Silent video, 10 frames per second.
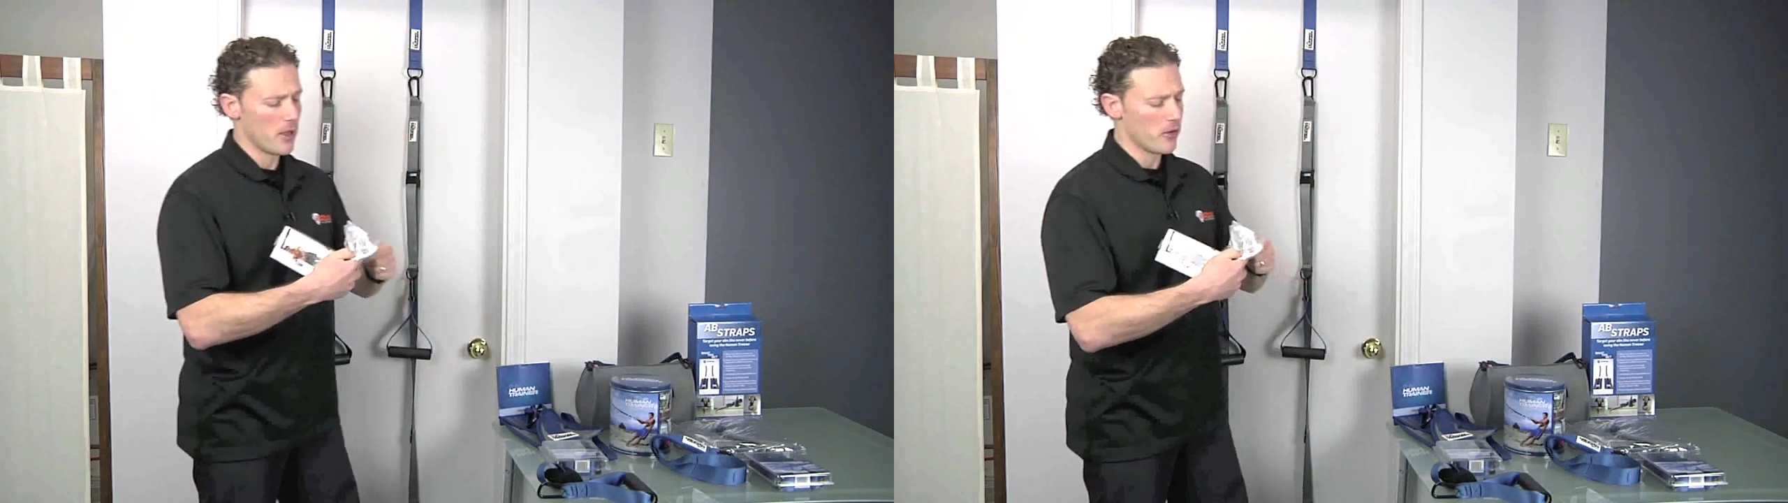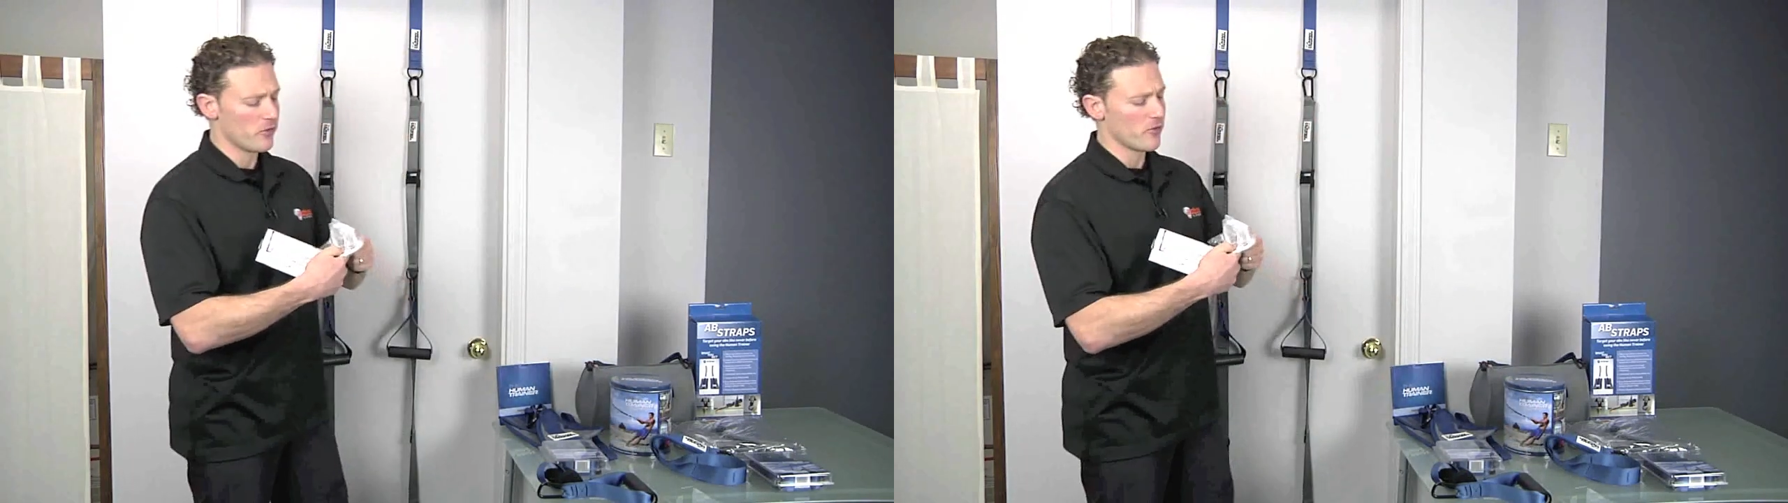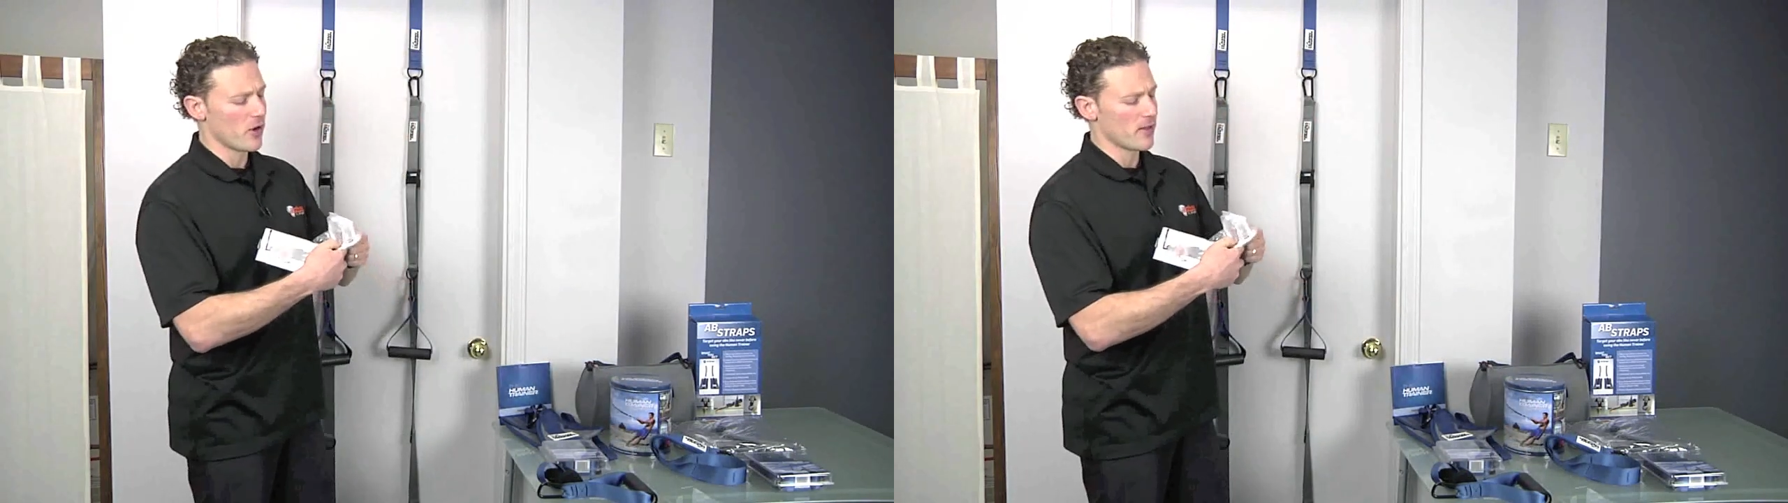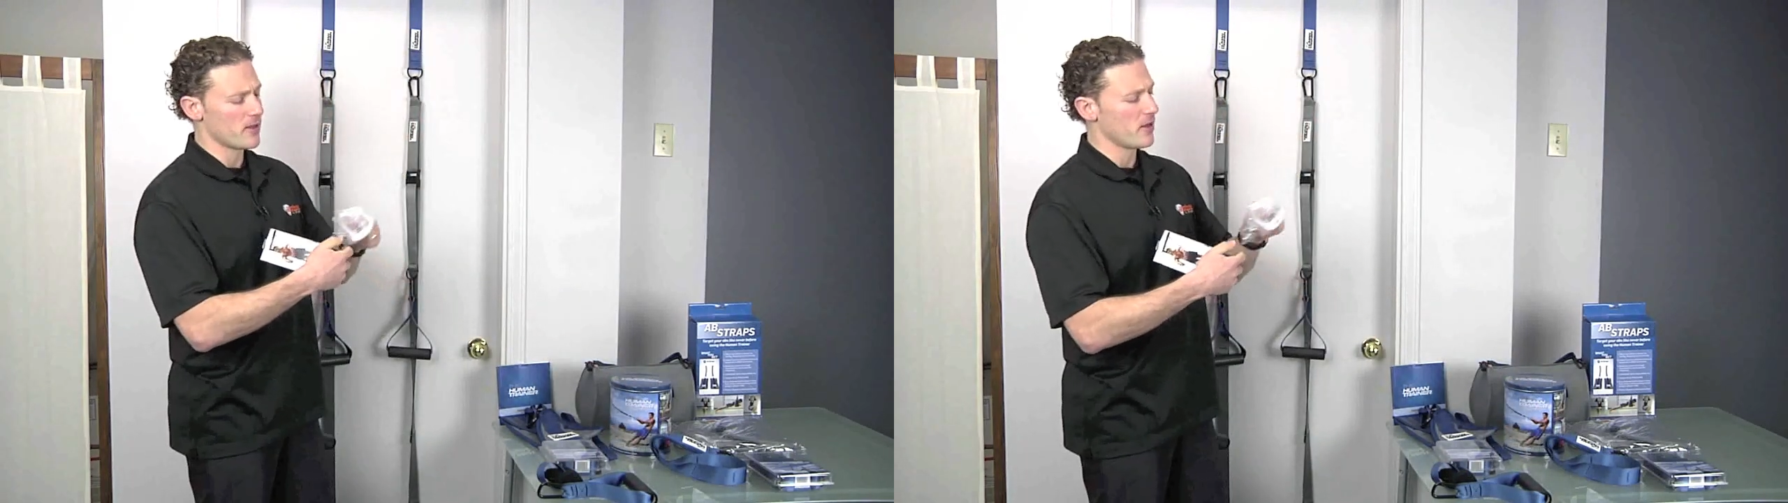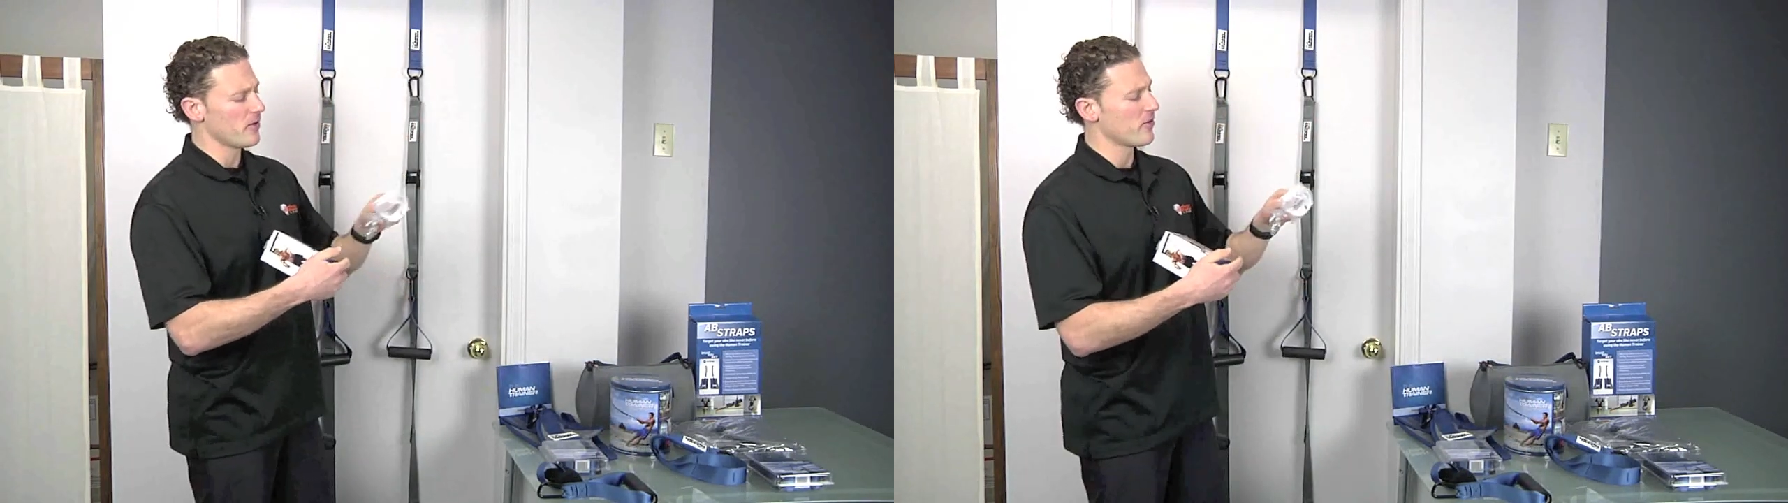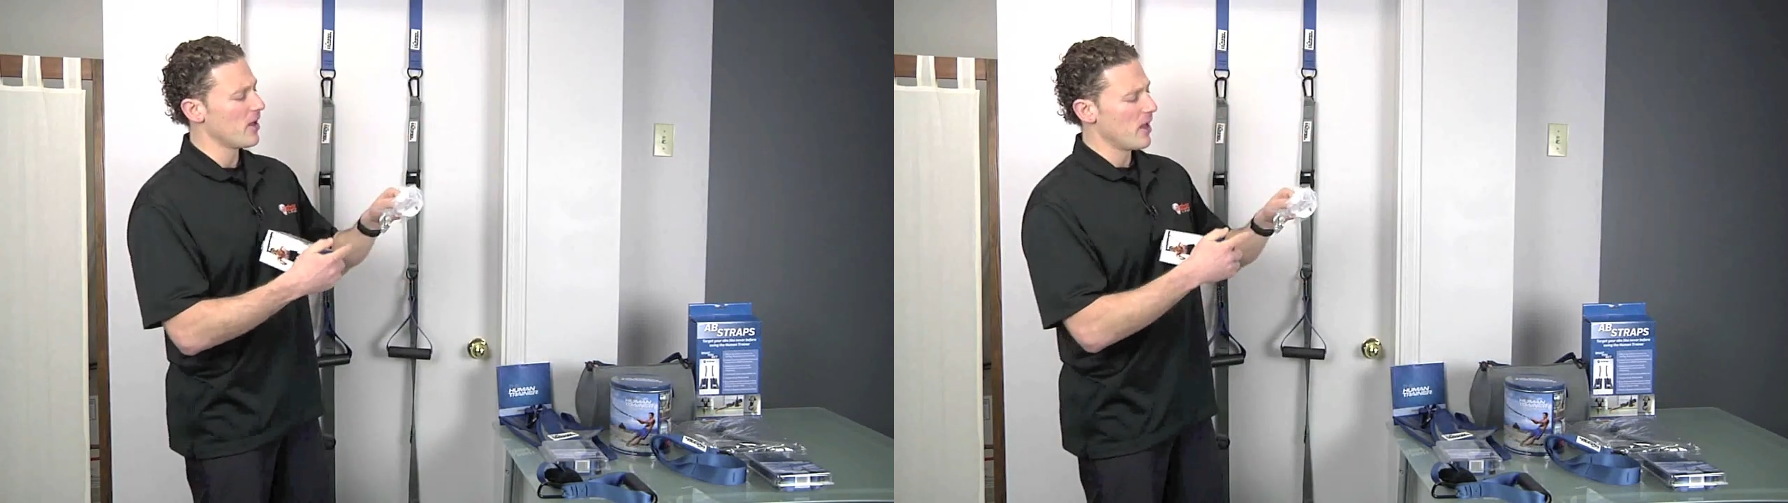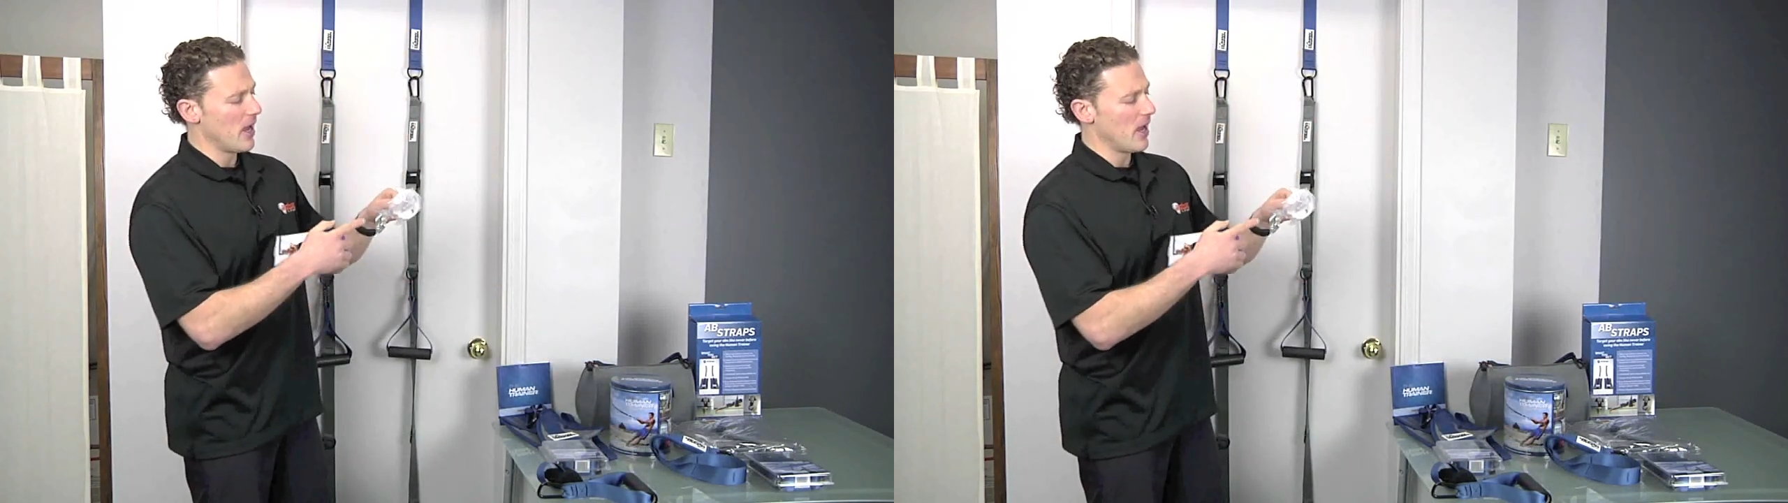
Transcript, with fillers: is you've got these